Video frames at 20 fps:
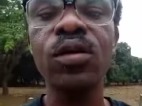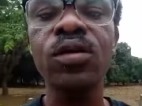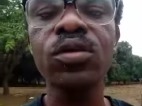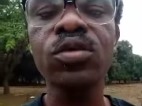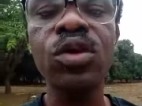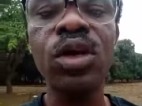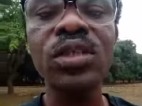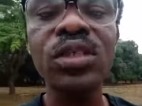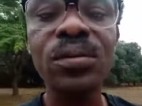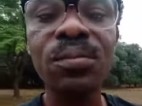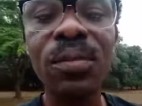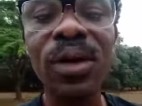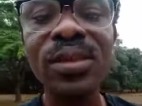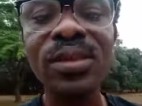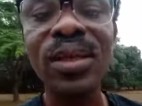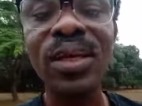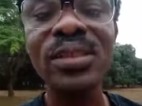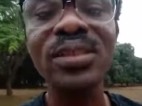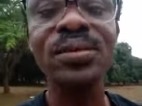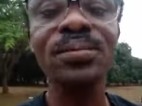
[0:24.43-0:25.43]
It doesn't
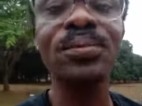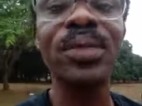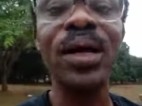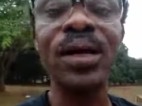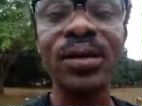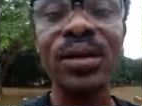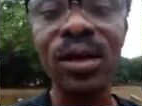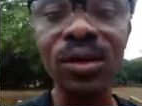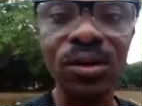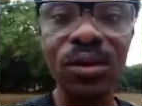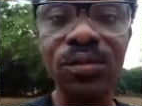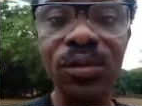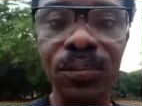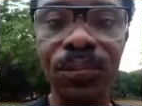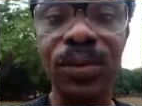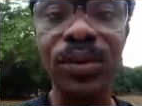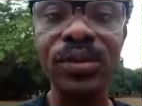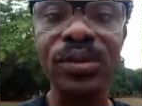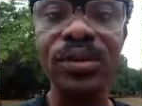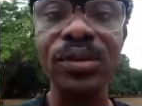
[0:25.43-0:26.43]
matter the background of the
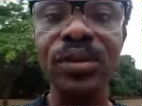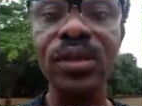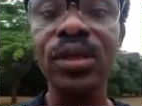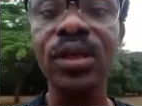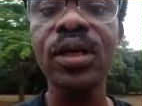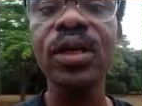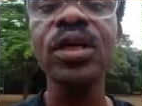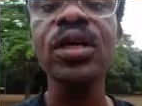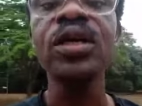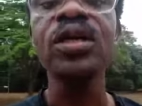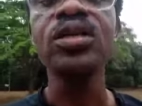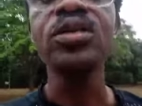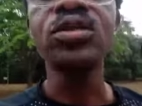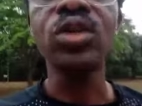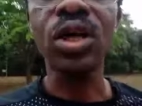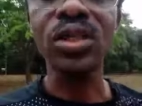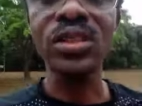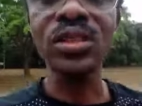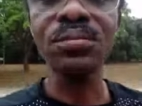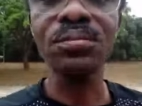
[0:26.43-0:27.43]
person. It
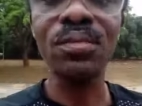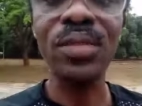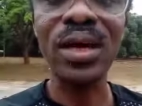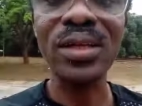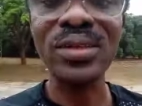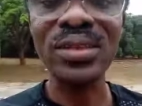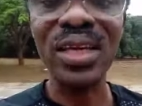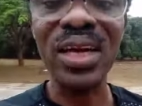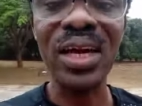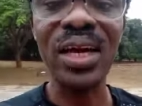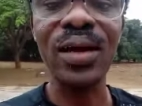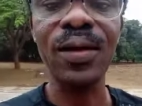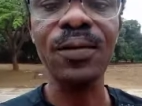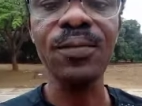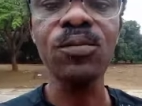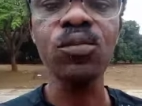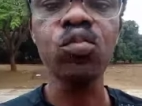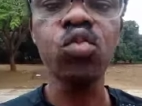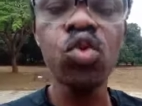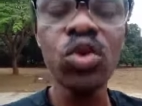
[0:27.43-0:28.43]
doesn't matter
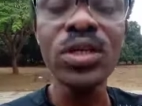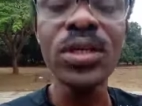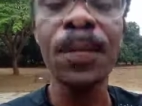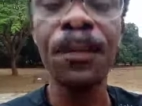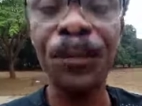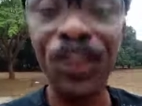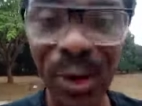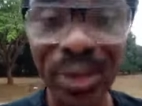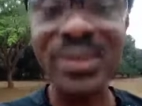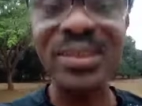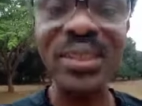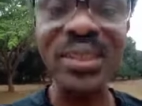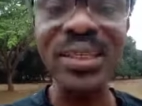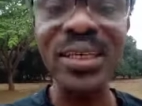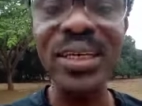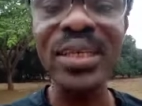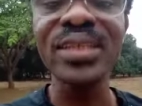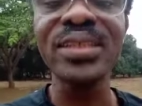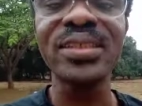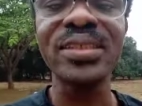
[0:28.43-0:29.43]
who the person
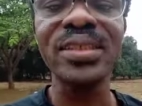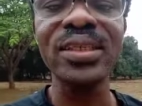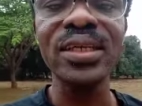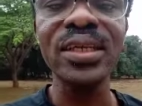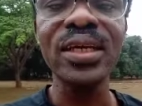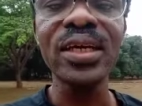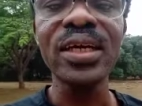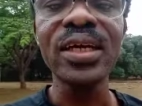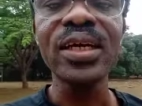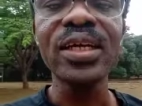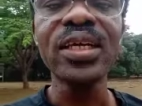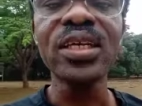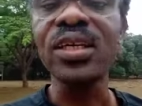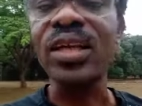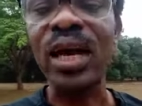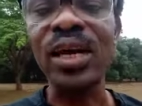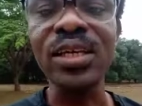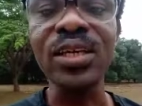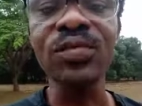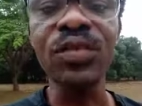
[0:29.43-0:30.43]
is. It
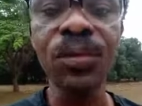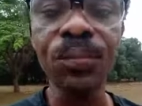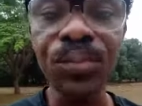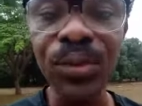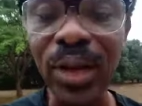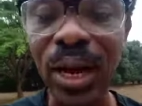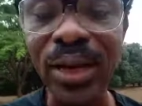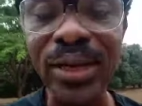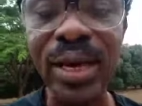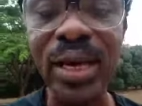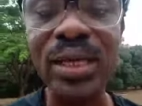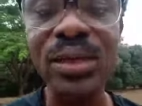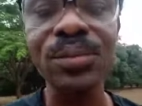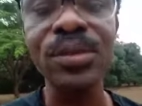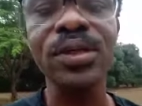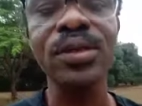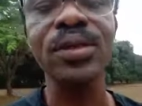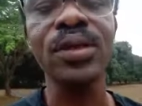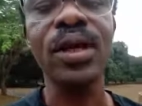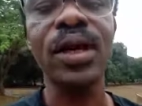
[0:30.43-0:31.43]
can even be an
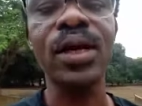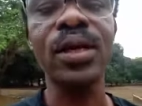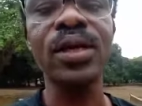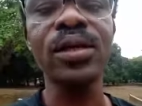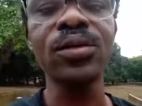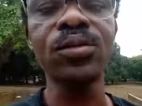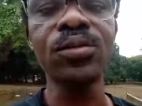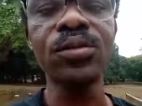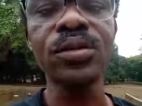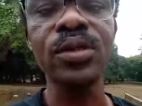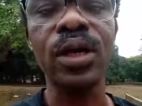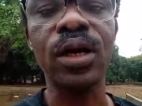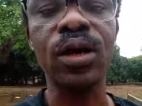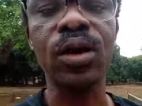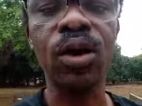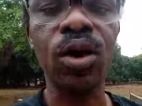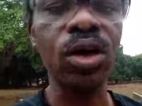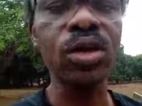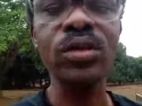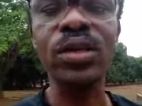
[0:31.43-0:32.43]
enemy. Hallelujah.
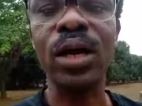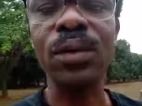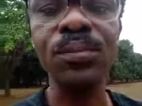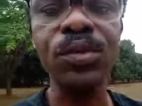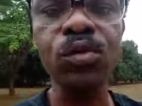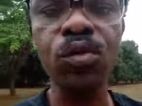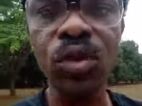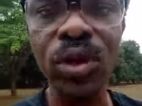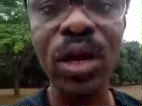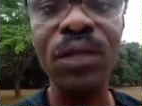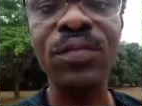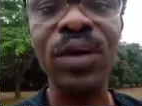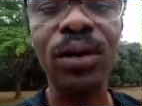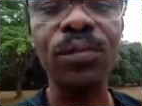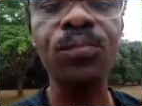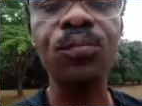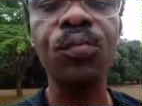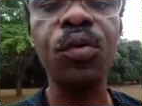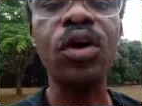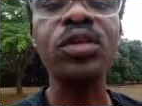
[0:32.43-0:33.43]
Or it can be whatever.
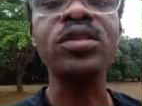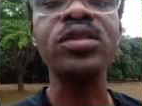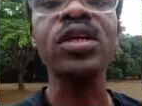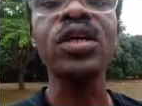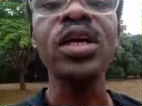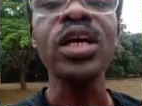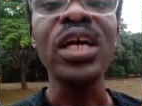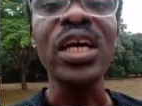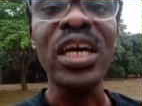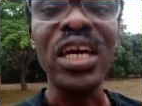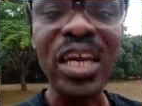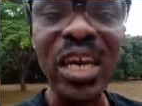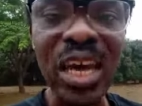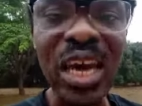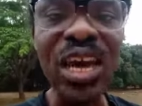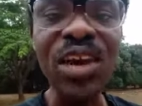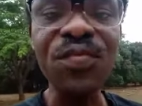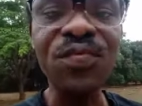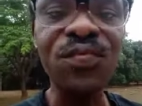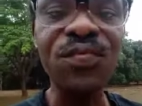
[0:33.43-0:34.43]
But
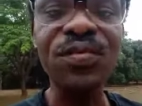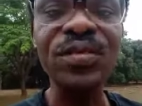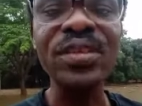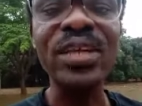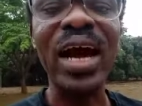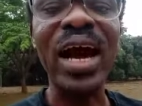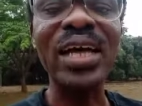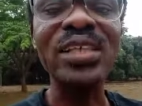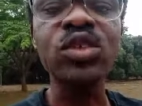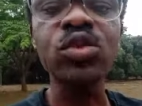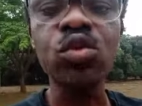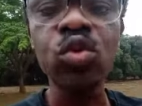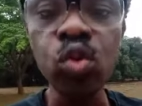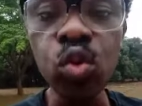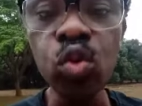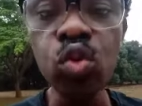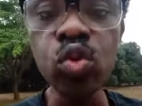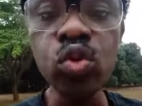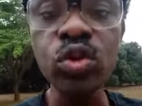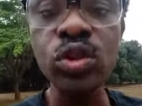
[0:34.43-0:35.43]
if that
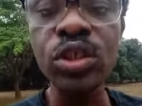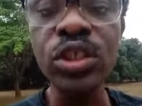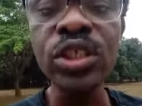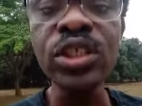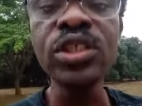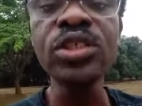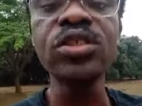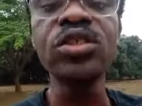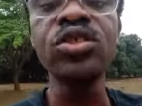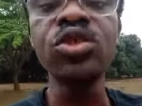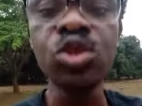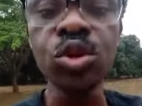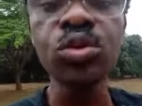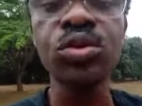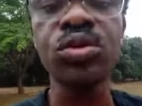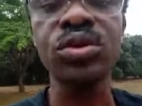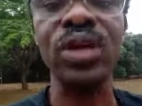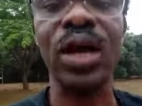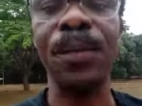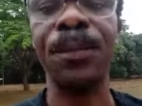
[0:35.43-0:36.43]
good is due
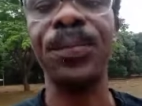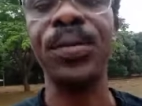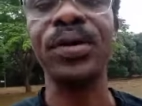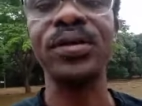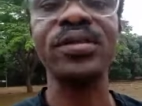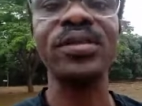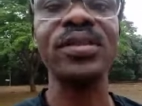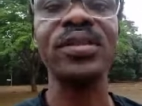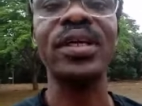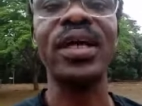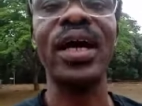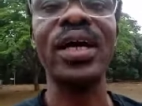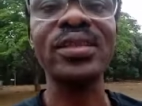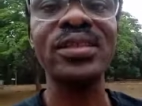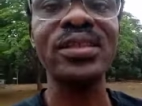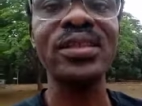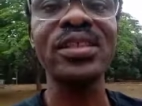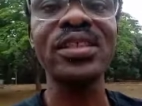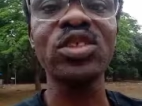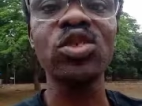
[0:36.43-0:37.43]
to that person
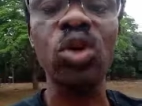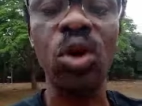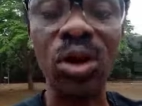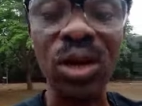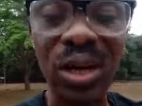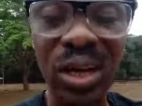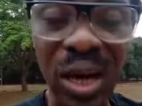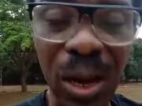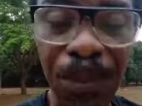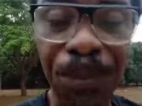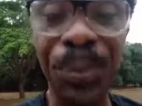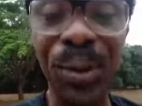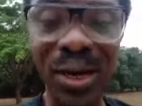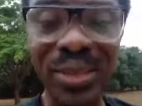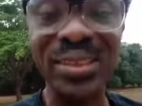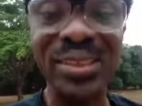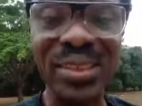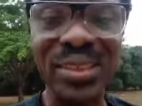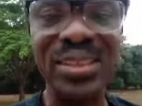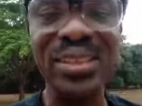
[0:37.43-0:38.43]
and is in your
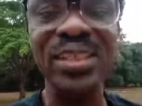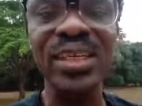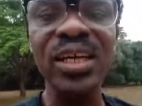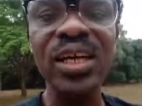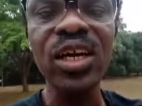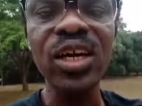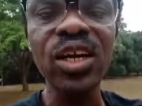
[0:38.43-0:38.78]
capacity,